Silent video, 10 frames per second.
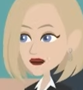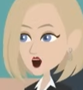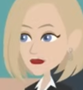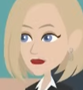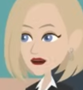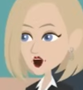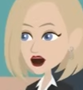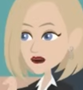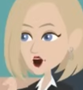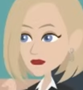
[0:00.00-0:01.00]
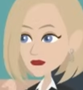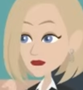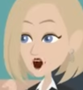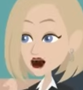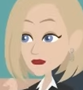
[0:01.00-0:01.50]
or things that happen
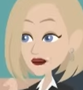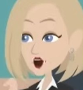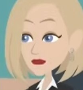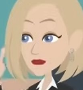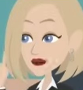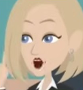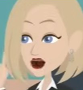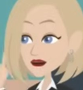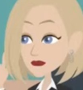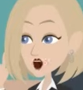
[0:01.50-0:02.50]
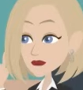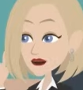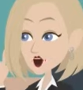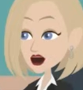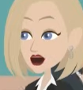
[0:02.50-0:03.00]
regularly. For
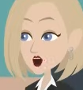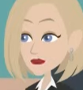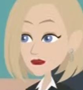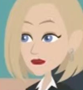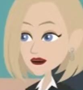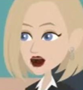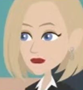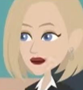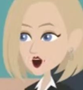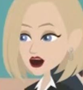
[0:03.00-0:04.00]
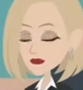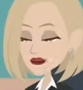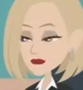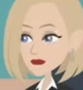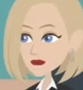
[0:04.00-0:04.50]
example, if you say,
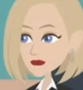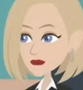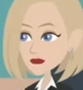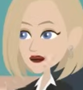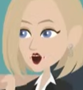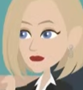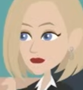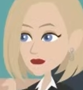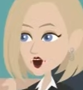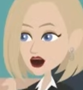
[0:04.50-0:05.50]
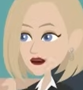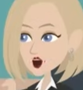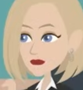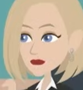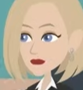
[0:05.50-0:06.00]
"I eat breakfast every
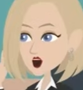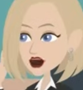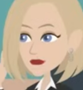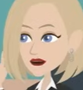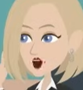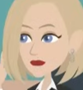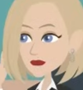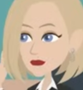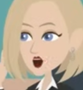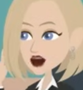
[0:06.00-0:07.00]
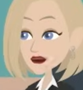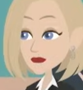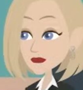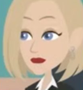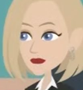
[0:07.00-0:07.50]
day," you are
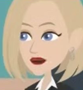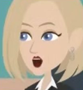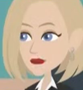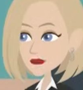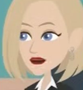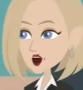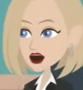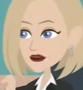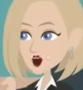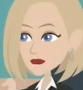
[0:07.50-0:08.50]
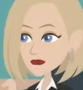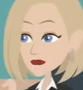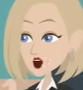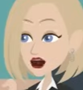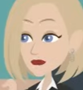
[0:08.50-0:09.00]
describing a habit or
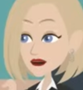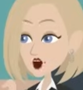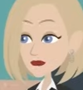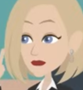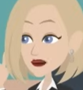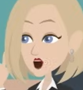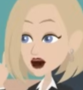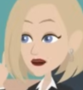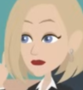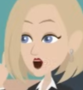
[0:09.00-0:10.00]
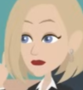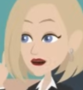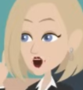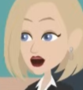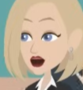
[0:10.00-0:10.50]
routine, while
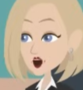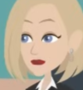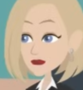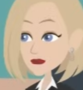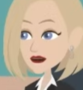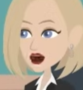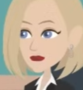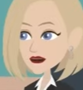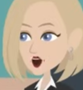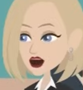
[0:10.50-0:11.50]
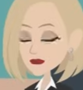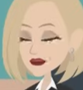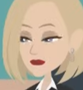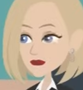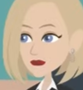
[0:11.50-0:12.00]
"I am eating breakfast
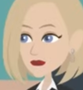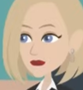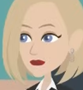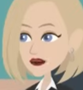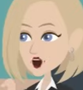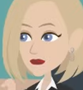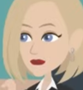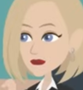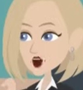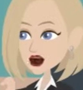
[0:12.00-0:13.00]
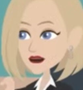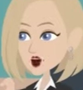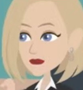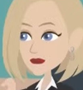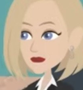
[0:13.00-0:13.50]
now" describes an
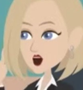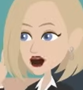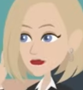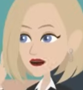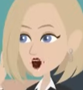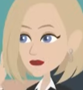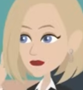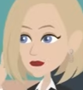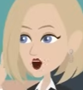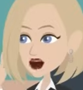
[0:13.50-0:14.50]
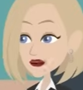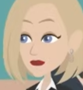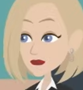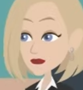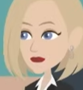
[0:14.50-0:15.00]
action happening at this very
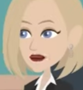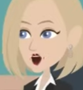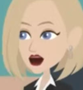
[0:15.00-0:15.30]
moment.